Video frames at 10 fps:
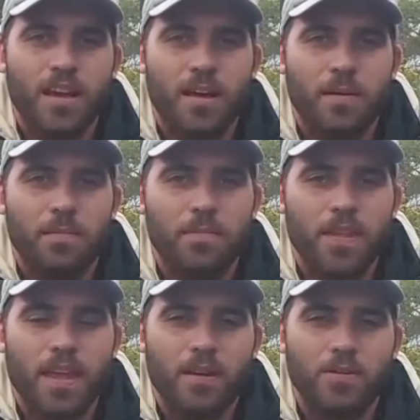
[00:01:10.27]

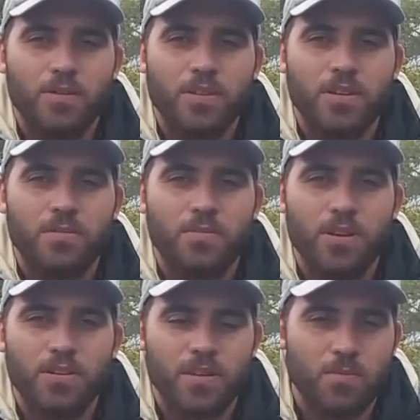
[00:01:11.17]
and also
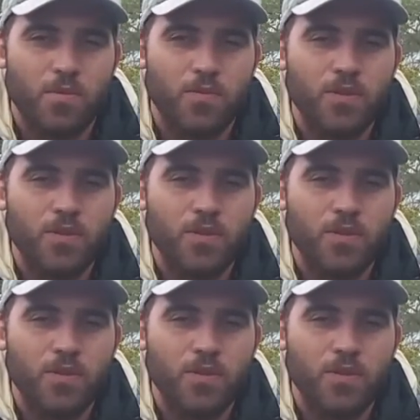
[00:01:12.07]
bring some more